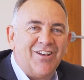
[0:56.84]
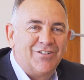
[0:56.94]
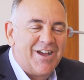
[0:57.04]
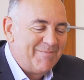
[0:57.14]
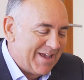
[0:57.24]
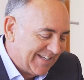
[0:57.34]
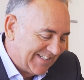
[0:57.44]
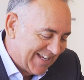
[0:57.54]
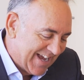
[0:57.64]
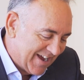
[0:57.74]
long time, has
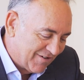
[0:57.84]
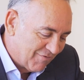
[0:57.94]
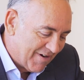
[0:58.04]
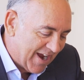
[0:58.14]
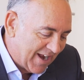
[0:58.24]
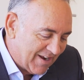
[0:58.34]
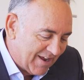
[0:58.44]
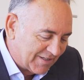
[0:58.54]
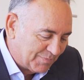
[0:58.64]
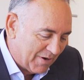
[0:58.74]
great
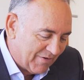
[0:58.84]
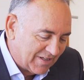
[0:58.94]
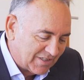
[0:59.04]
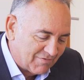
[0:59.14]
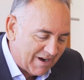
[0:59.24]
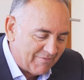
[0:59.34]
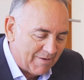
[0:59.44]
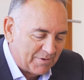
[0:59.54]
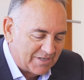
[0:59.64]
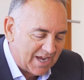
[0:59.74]
experience, great
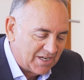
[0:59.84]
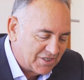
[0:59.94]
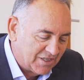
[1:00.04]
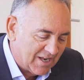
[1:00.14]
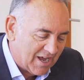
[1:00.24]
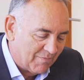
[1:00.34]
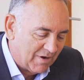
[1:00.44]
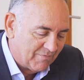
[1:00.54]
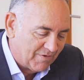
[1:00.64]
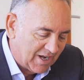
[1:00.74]
reputation.
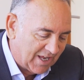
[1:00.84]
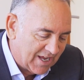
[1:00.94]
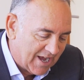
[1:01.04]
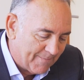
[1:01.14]
We're really